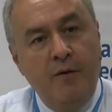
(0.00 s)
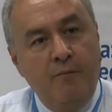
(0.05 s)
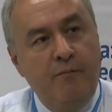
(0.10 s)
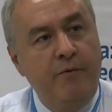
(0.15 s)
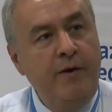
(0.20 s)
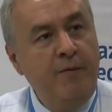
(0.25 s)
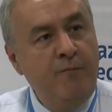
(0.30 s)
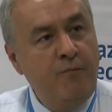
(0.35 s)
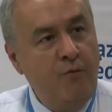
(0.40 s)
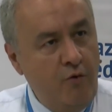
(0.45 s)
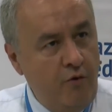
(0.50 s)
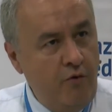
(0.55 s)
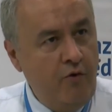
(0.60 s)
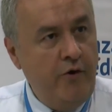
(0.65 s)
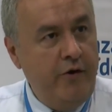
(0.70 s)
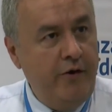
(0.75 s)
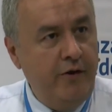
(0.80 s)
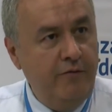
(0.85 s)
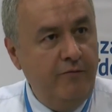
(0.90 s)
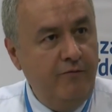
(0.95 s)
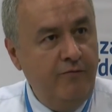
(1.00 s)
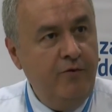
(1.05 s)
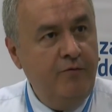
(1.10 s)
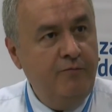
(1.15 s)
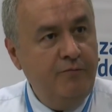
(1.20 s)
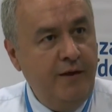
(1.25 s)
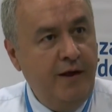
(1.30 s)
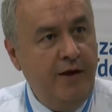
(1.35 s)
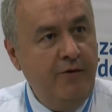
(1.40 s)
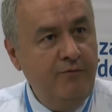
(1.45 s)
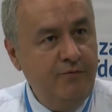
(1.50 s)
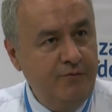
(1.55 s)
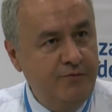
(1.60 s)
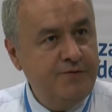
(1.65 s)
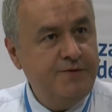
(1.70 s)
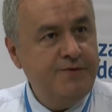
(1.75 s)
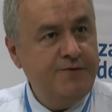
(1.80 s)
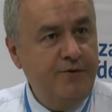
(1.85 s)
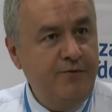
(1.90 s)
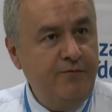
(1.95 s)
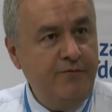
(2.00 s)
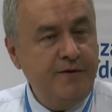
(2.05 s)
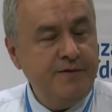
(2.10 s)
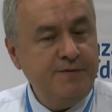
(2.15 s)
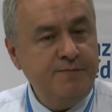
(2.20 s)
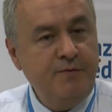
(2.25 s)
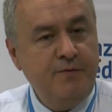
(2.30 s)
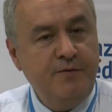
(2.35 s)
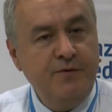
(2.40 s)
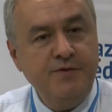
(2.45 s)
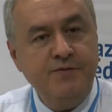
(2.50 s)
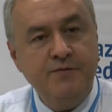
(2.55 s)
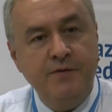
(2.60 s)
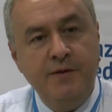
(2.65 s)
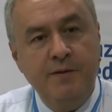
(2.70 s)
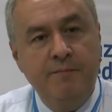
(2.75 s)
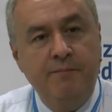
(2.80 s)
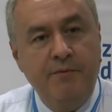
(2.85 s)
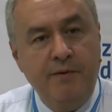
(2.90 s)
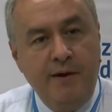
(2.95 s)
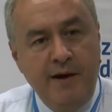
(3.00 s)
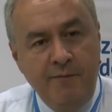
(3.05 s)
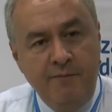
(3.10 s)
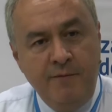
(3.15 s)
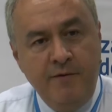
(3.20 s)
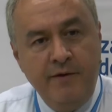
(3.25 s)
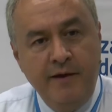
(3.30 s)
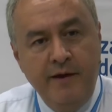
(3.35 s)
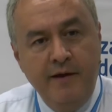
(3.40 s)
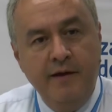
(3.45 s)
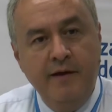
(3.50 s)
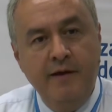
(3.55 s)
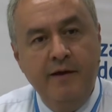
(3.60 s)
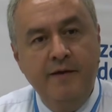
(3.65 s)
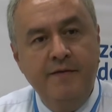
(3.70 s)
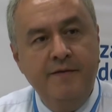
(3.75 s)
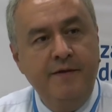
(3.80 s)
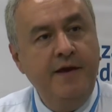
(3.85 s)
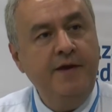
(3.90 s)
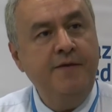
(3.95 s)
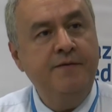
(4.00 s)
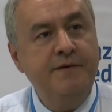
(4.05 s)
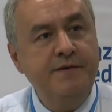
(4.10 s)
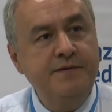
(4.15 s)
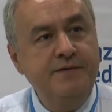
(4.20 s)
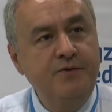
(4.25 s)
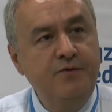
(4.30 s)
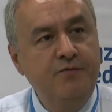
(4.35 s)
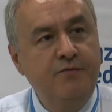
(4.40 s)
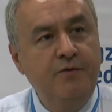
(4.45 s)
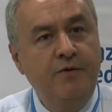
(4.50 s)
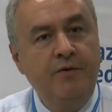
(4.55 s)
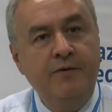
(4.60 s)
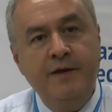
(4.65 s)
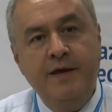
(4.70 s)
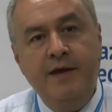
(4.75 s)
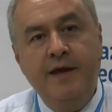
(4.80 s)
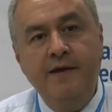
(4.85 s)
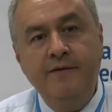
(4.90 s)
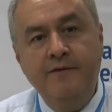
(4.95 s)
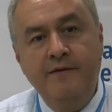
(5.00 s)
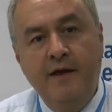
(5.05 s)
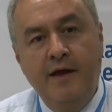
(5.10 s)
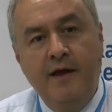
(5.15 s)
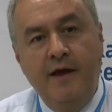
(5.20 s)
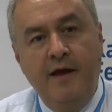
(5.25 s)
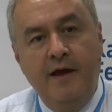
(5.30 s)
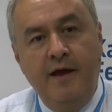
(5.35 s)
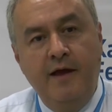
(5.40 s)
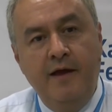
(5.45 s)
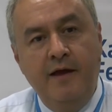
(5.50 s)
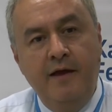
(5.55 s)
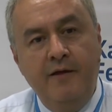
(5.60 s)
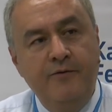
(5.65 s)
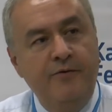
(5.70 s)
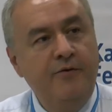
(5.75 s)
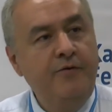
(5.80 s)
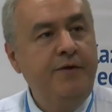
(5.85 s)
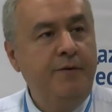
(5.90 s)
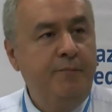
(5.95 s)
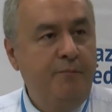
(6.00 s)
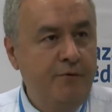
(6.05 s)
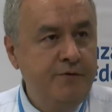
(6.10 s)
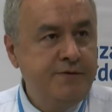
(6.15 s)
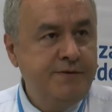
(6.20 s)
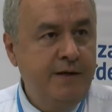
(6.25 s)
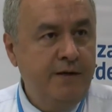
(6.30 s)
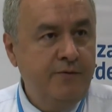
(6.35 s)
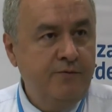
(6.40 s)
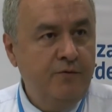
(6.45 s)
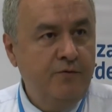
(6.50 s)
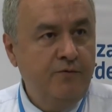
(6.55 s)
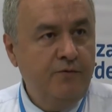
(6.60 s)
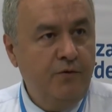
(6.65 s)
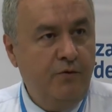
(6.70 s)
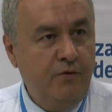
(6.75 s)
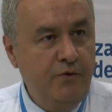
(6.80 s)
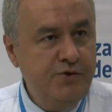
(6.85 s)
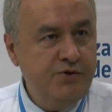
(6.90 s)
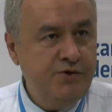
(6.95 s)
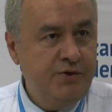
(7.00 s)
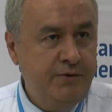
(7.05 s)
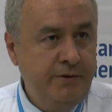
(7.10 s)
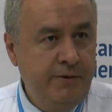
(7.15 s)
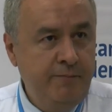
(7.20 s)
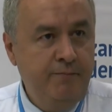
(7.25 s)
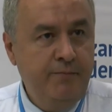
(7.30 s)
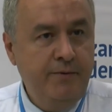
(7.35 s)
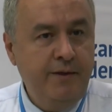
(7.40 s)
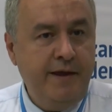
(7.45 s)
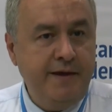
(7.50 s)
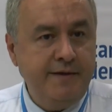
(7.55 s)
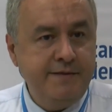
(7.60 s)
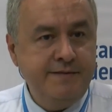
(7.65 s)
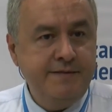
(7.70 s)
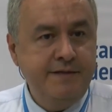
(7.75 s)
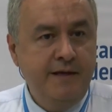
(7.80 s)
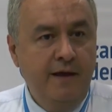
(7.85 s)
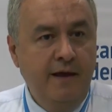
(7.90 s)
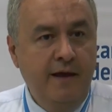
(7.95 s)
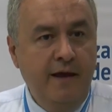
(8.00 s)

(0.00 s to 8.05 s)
bring more oil from down to the surface, because with the primary techniques, you will only get 30% of the original in place.